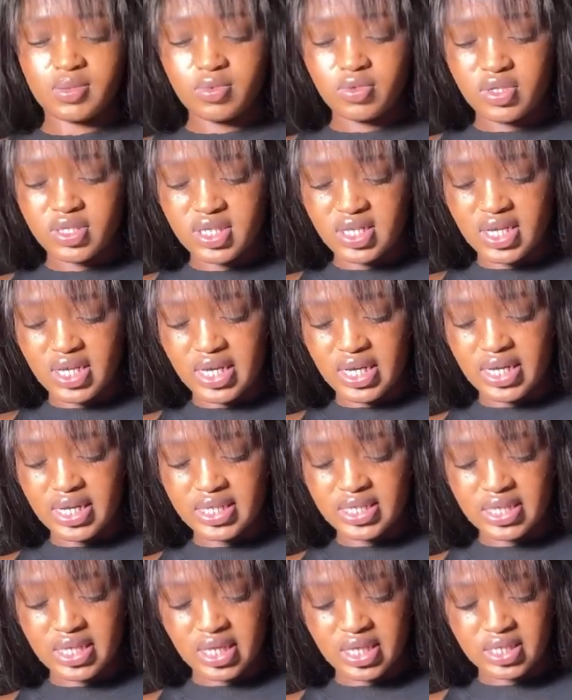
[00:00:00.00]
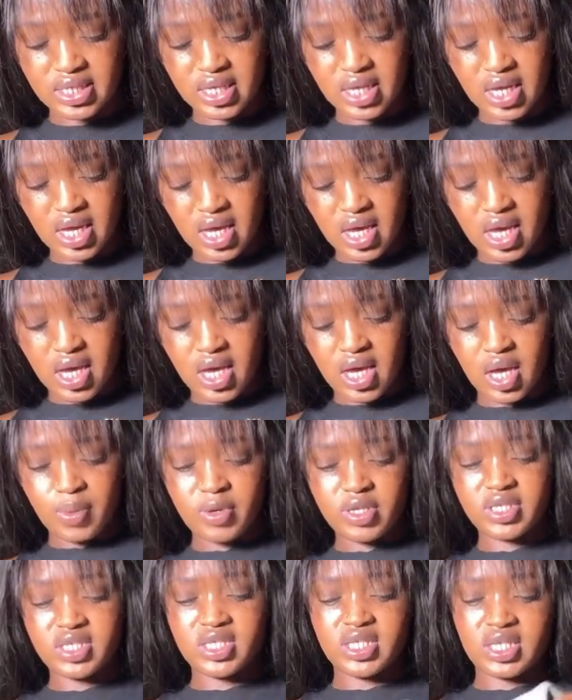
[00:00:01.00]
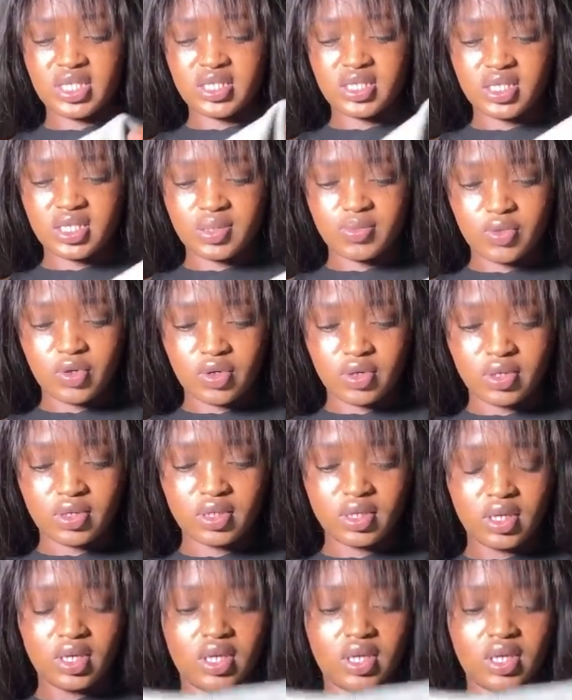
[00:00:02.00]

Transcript: Because I'm an early size. I bought it as small.